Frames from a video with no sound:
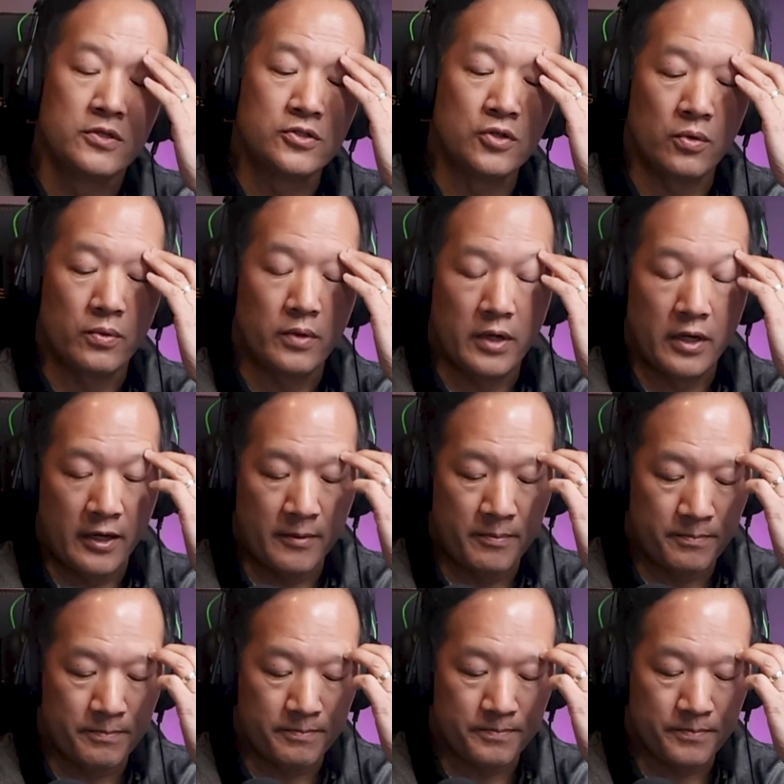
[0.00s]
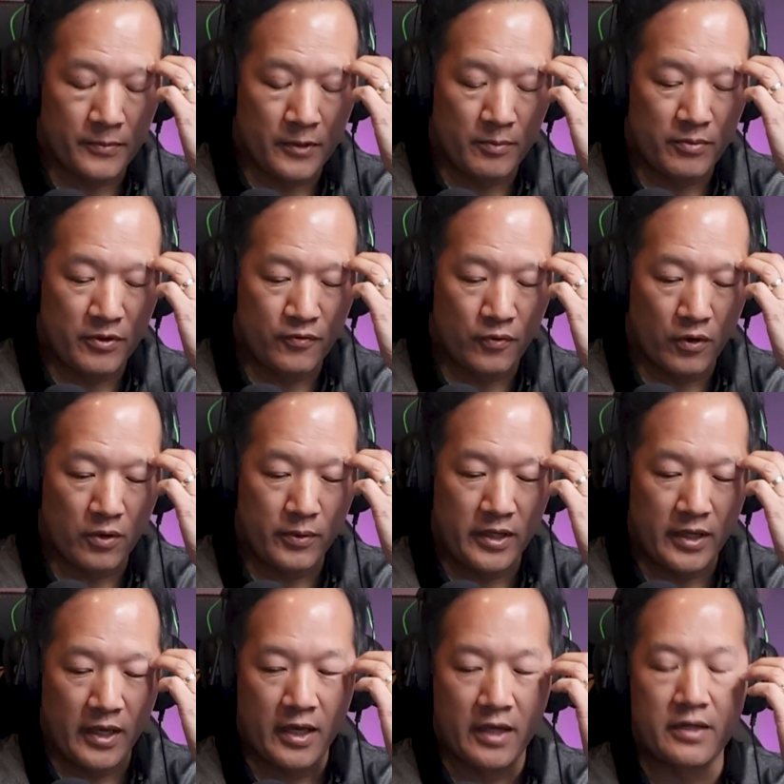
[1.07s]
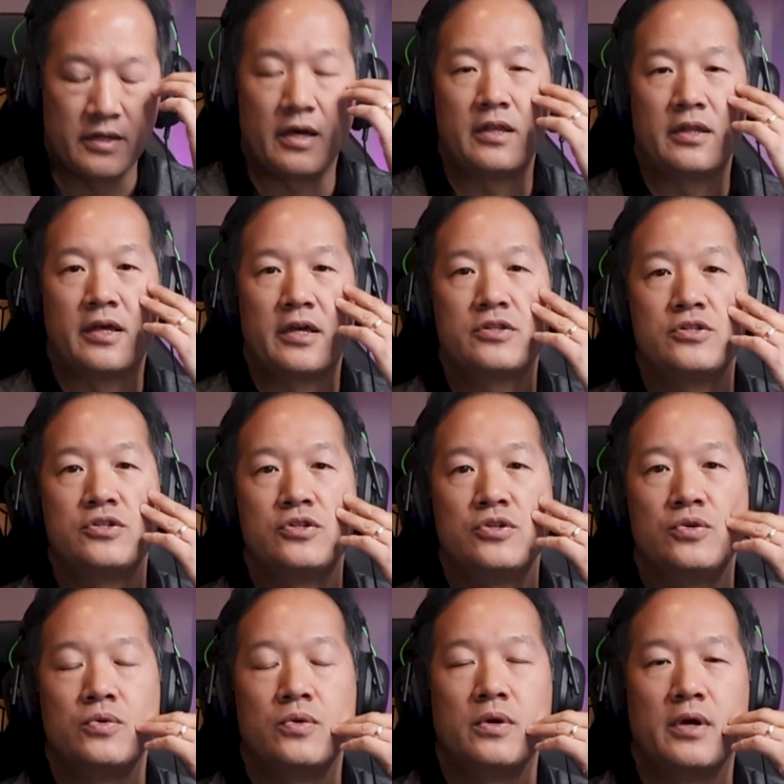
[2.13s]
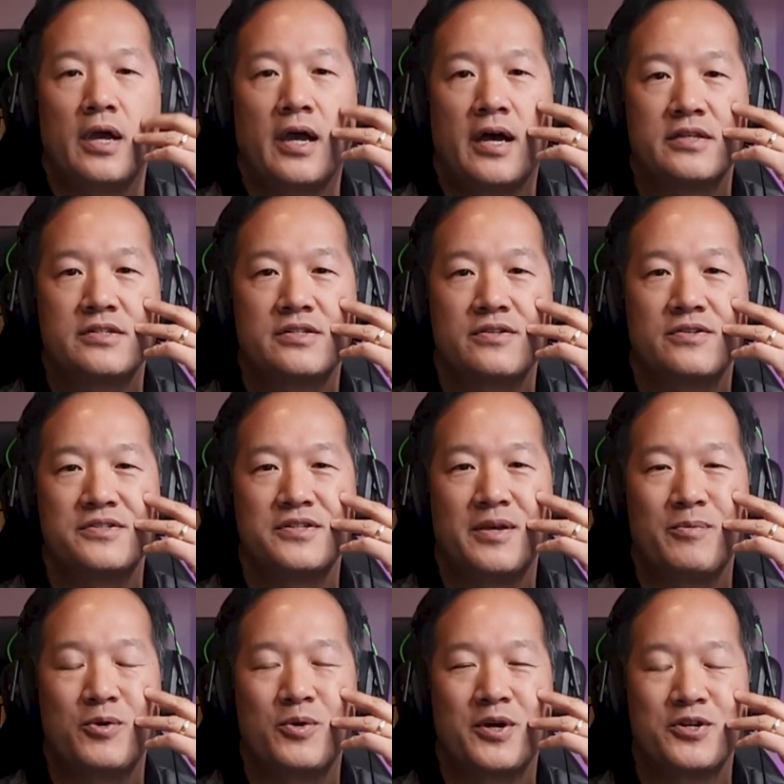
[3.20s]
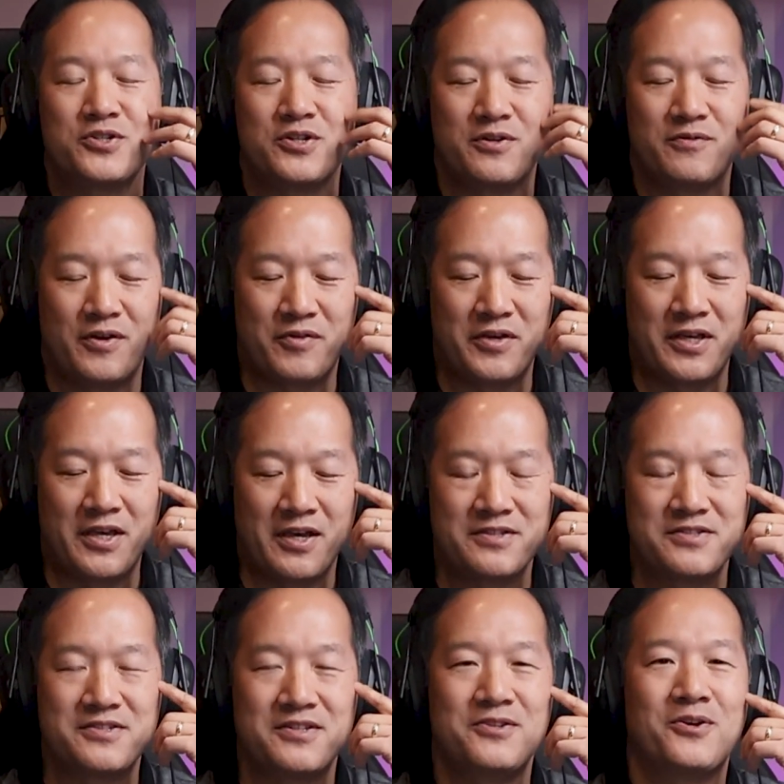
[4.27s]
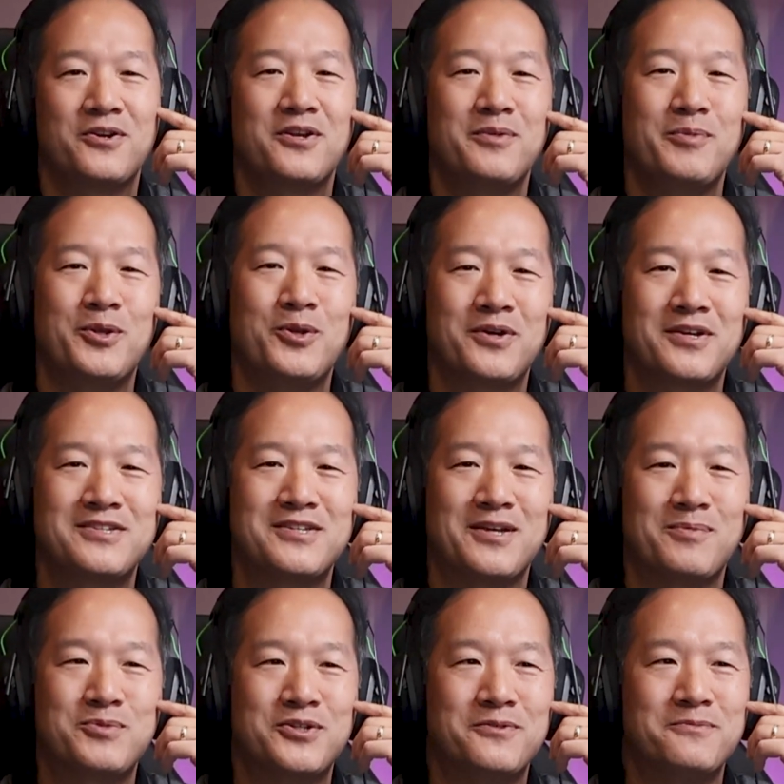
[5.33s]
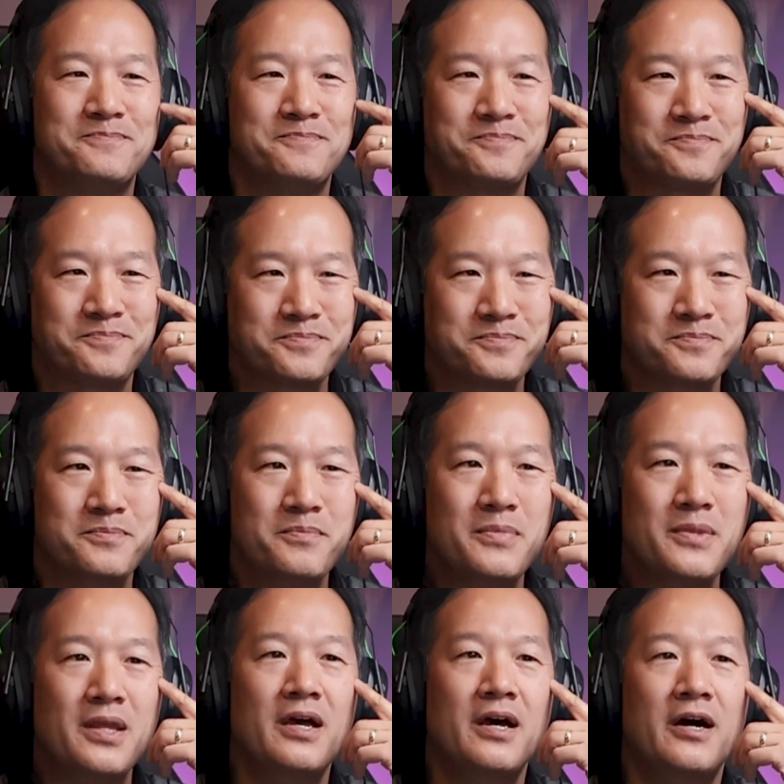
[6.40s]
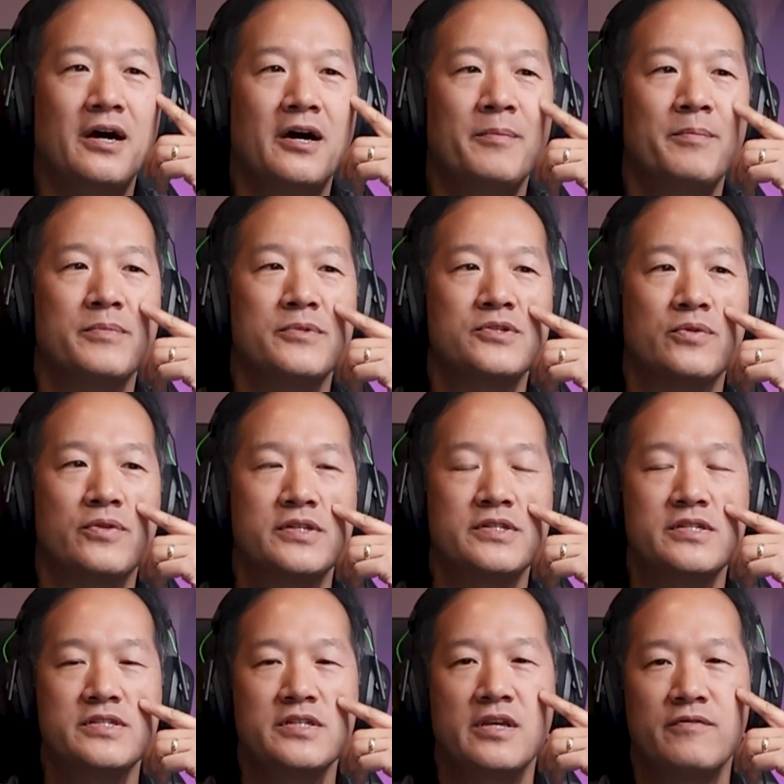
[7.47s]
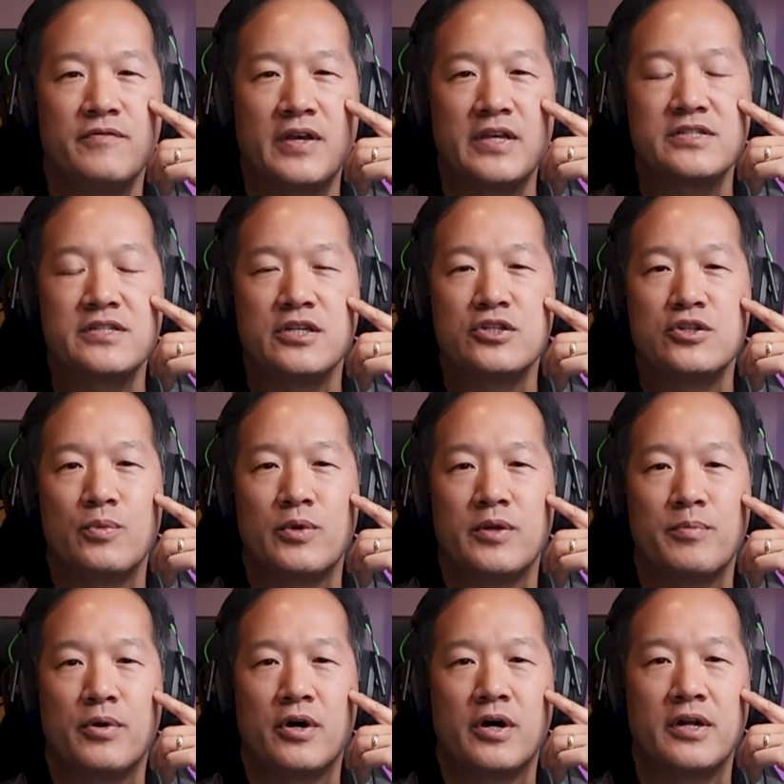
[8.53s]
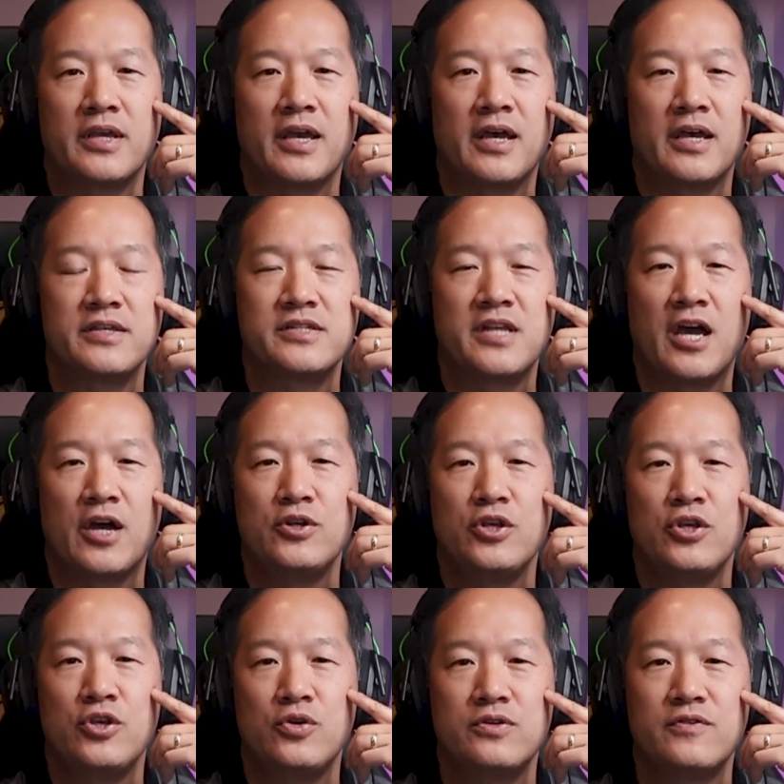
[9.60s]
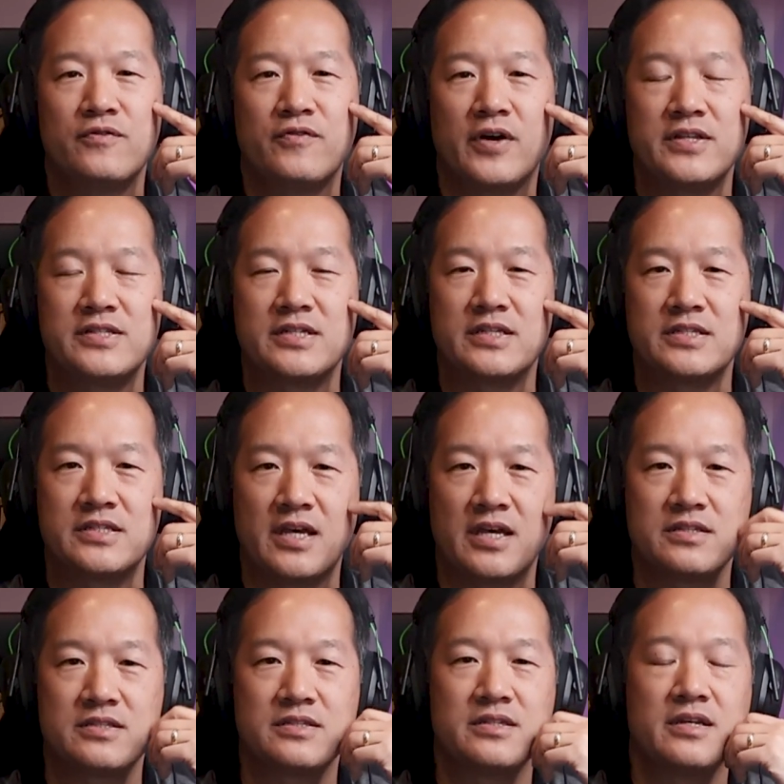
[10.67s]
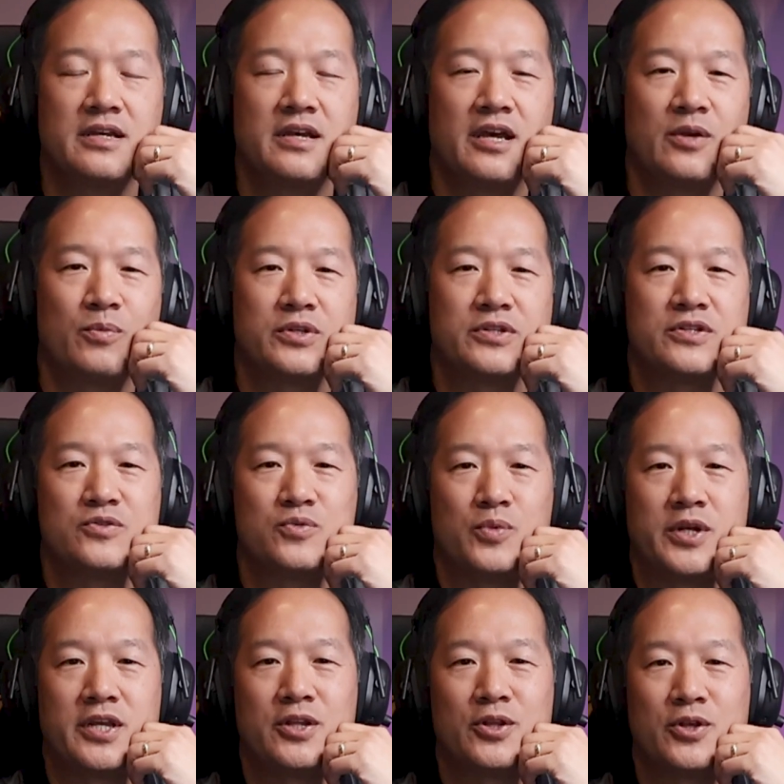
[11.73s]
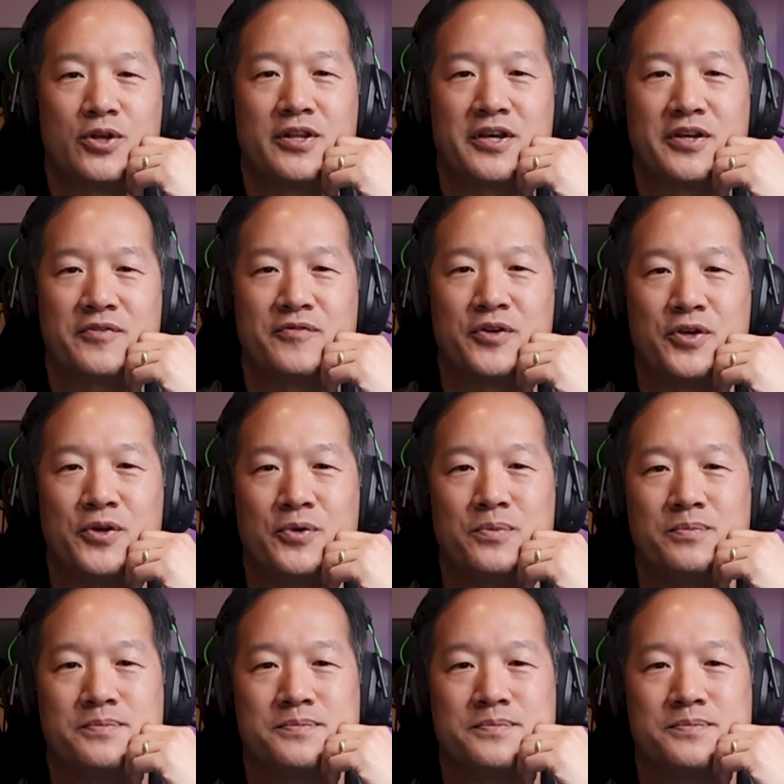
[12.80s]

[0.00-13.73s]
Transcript: So, before we end, I like to ask the same question of every guest, and you're gonna be no exception. So this is the Investing to Win podcast. How do you define success, and what does winning look like for you?